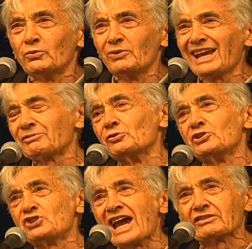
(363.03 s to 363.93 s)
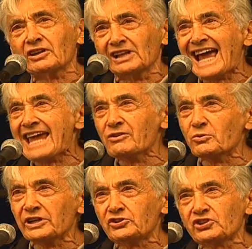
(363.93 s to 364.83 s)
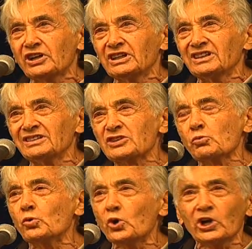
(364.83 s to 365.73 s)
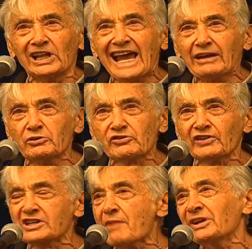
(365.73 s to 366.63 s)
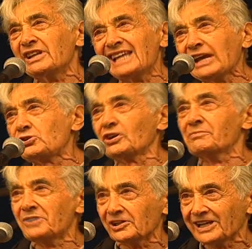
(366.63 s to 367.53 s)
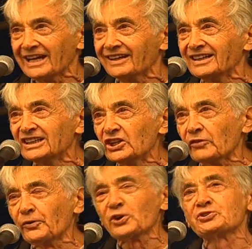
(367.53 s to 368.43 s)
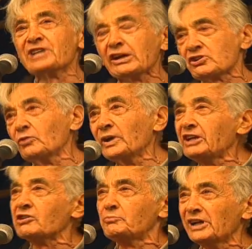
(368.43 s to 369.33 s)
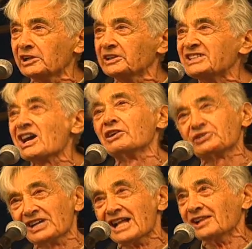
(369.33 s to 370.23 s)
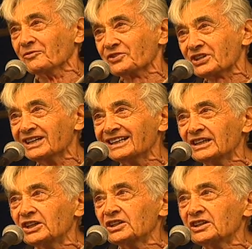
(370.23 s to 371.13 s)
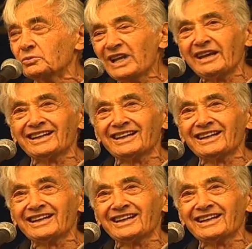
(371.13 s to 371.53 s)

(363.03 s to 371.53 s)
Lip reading: we have to reject the language, this war language of the government, nation building. The first nation we need to build is ourselves. We